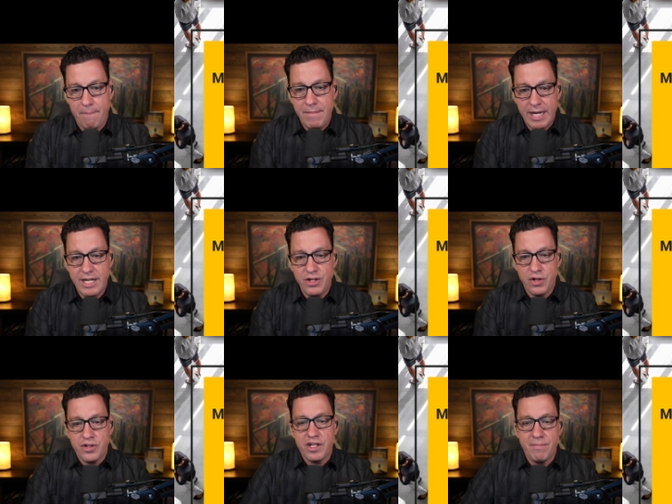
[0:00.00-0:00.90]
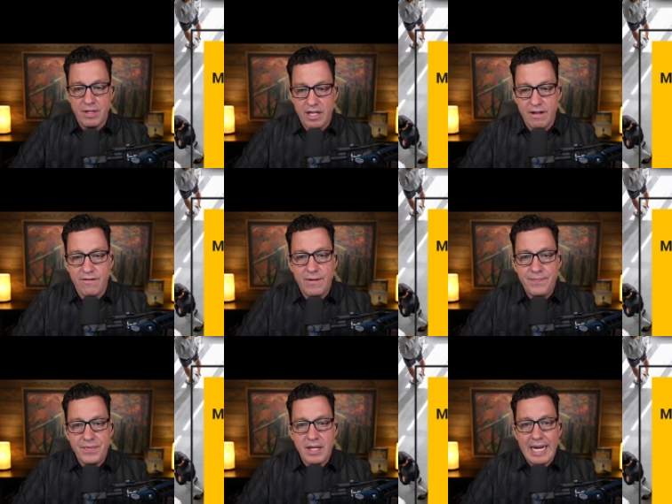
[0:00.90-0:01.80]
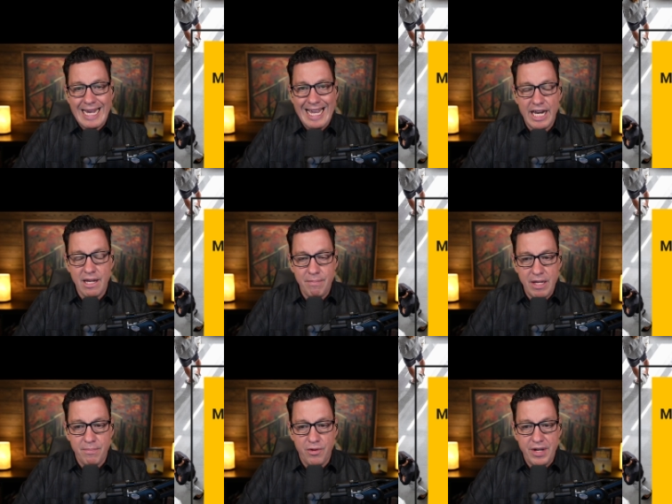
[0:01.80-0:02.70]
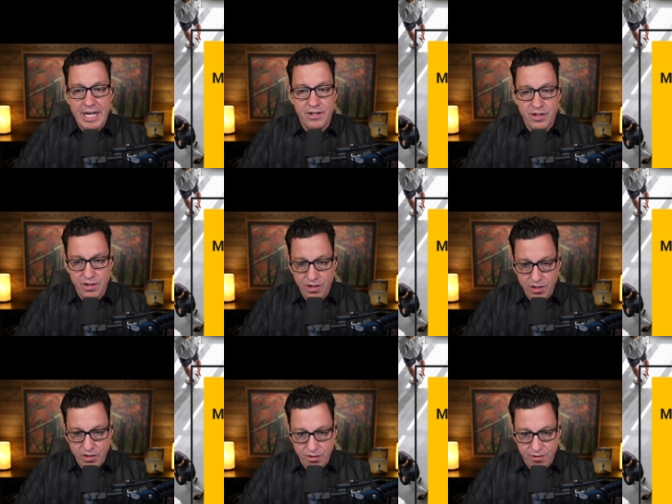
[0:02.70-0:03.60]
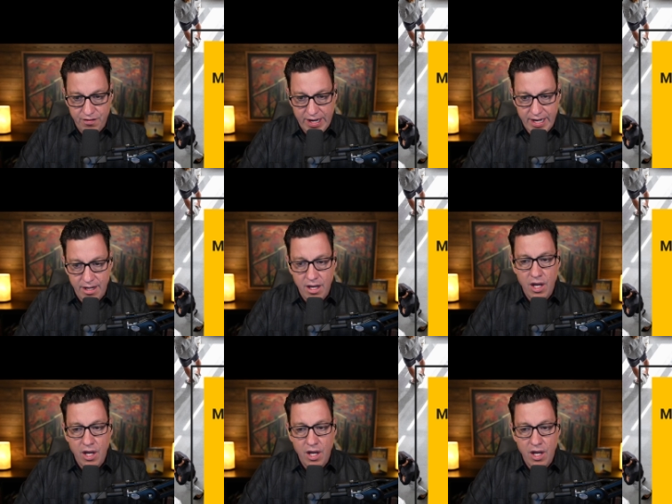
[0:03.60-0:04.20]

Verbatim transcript: Many churches believe that getting people into serving